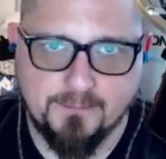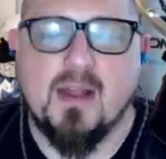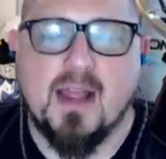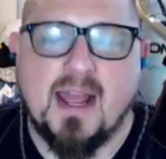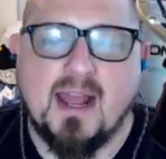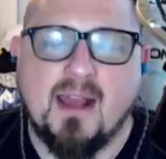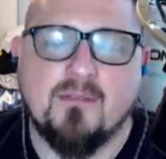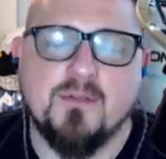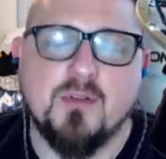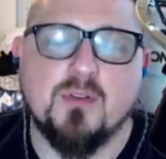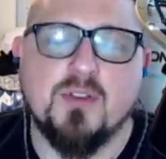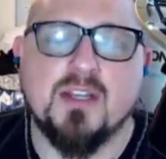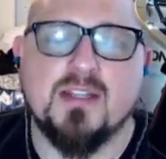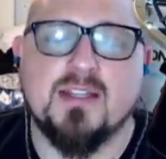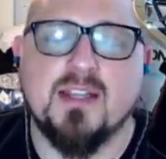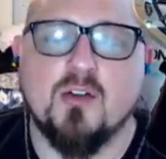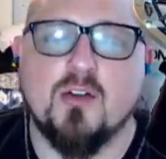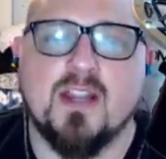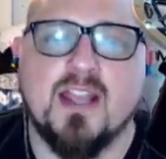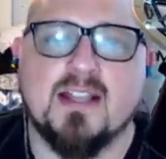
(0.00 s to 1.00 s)
After the
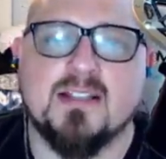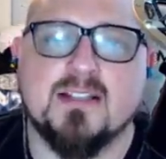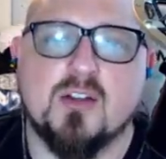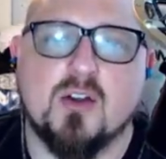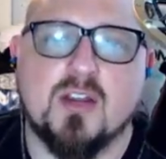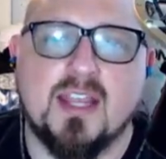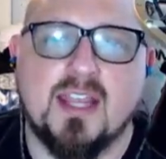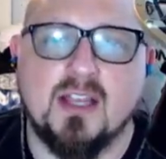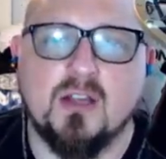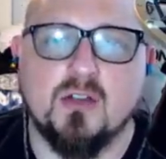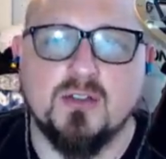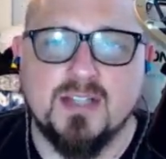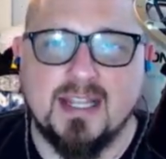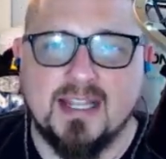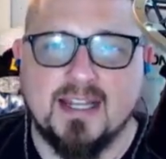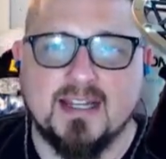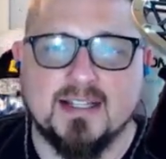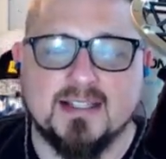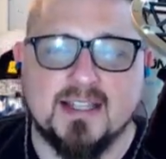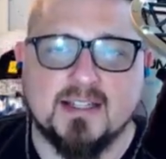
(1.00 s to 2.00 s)
dinner guests are killed,
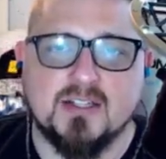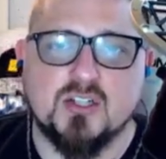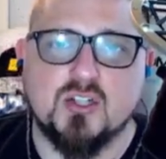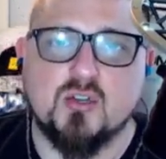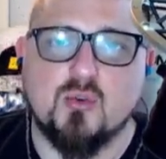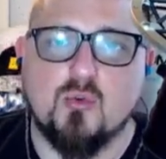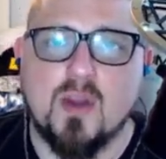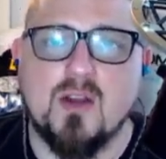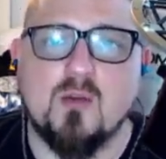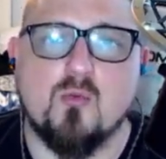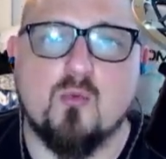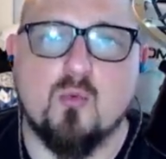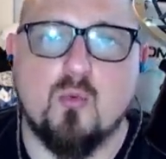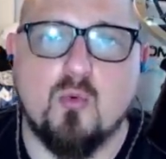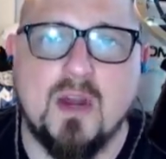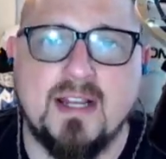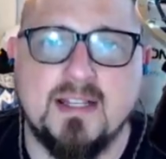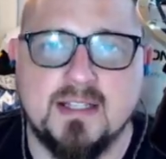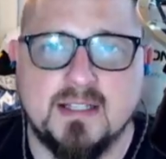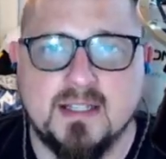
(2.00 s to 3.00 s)
it is a straight
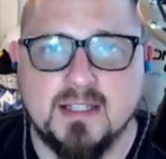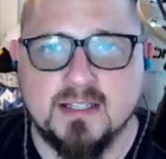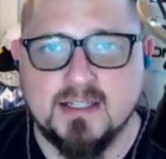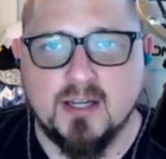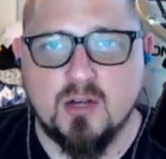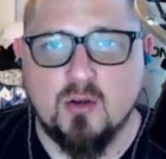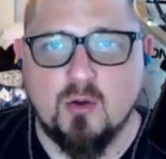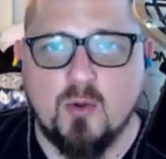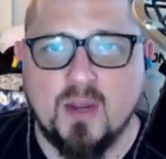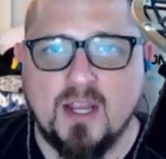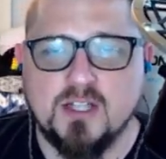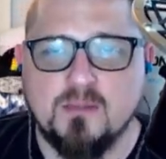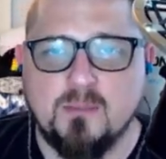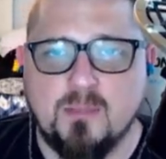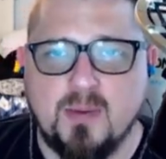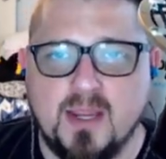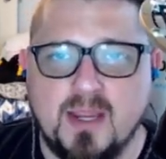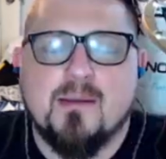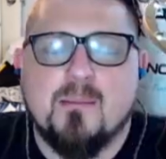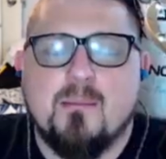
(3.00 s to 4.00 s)
race to 0
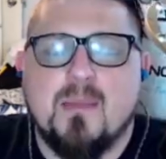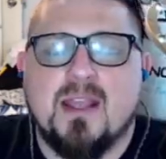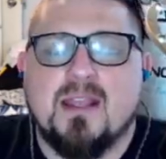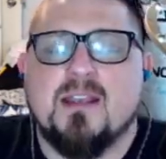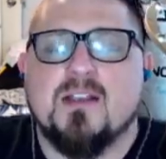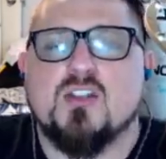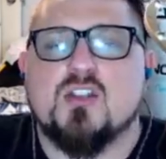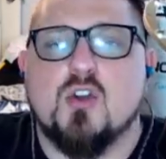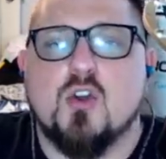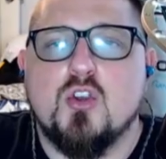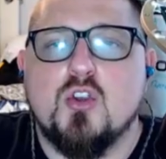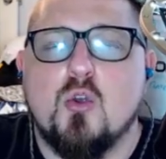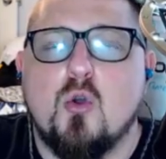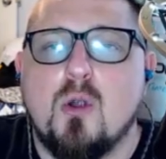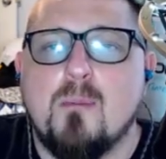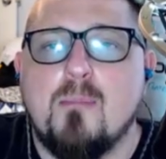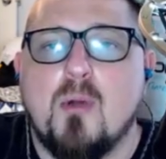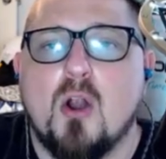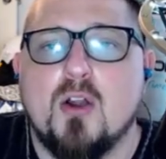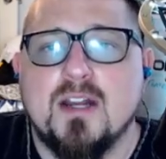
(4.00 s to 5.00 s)
HP, making sure
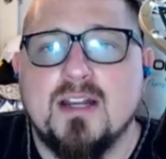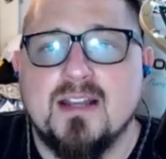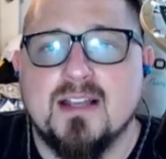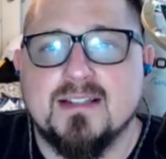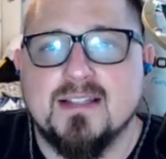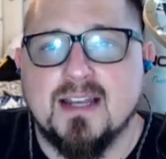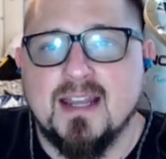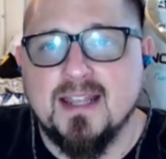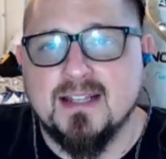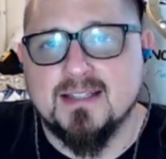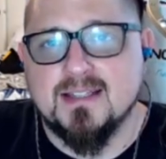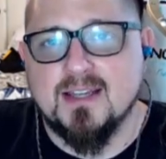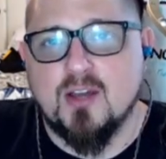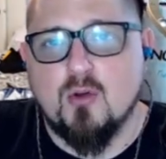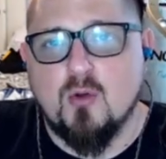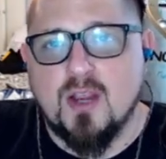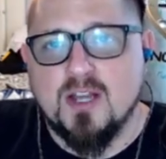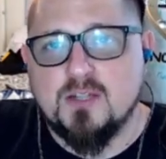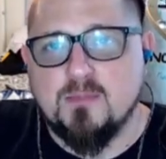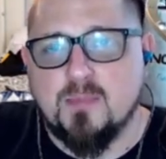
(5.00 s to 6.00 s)
your party doesn't hit
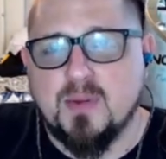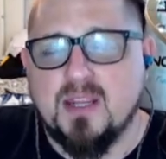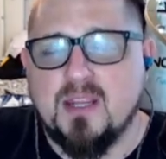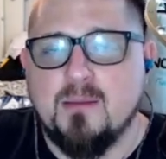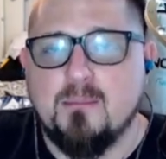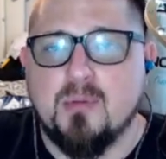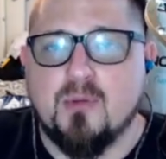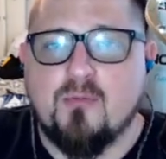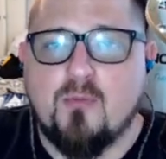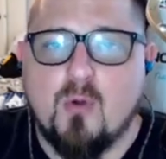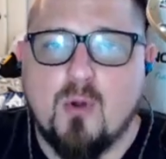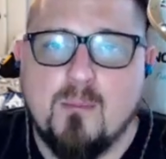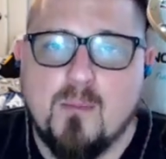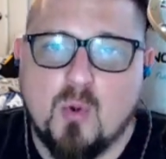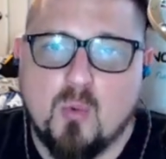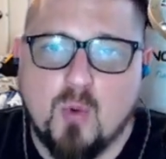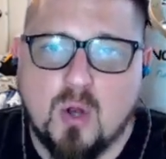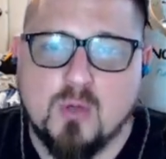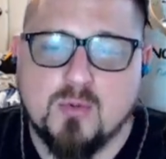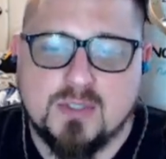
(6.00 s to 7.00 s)
0 HP before
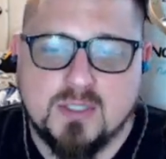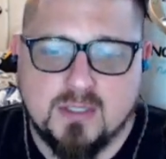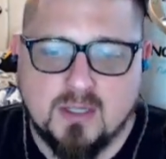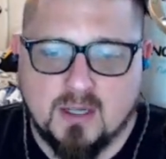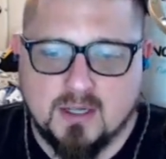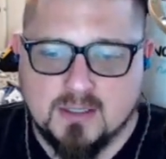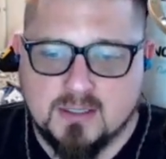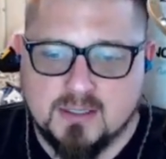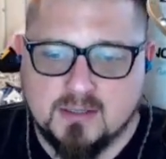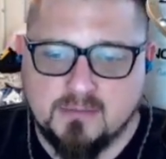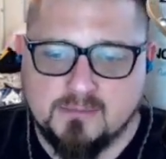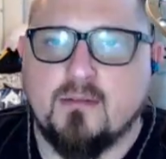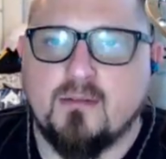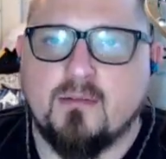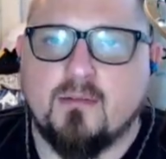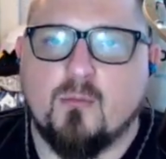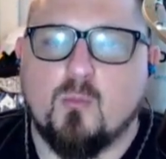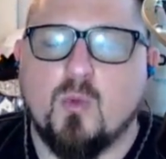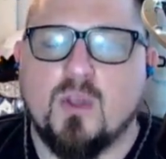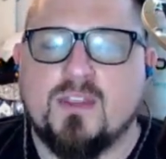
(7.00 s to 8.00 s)
Morose does.
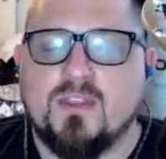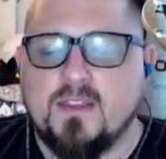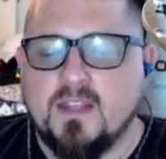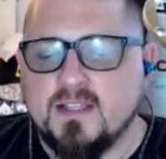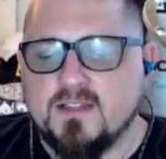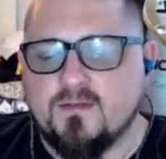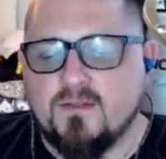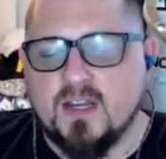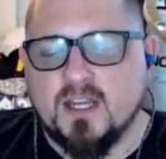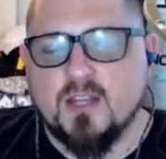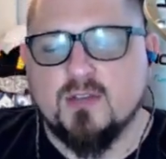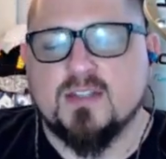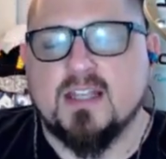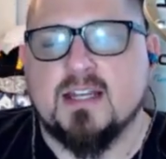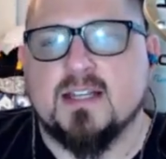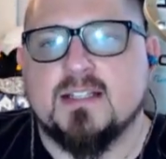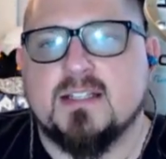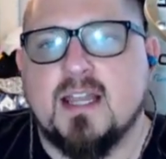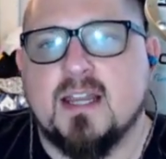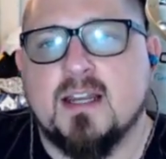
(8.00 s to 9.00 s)
With these videos, I
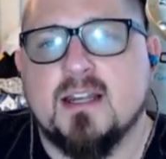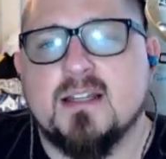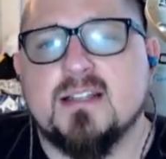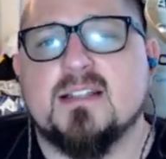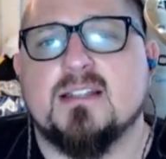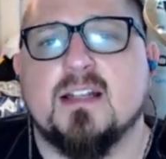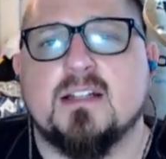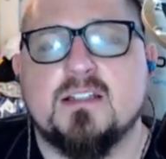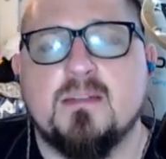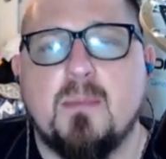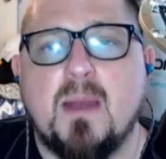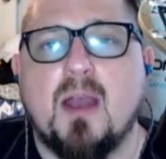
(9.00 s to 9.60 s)
decided to stick to my